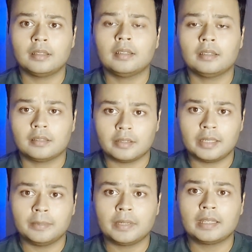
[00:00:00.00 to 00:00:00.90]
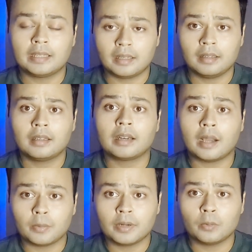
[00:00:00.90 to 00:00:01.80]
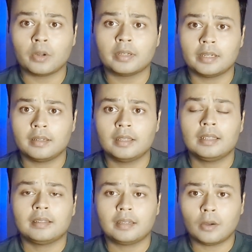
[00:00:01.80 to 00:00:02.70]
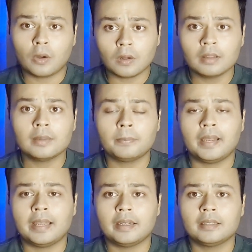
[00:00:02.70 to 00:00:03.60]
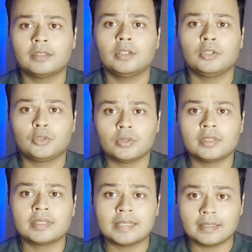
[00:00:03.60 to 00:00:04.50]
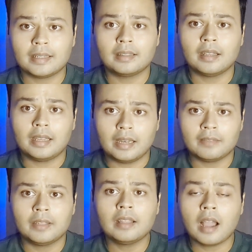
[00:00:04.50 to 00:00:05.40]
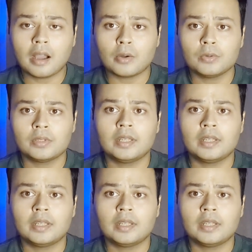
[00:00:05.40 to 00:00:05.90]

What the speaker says: the demon king Ravan wanted that all the planets should sit in the 11th house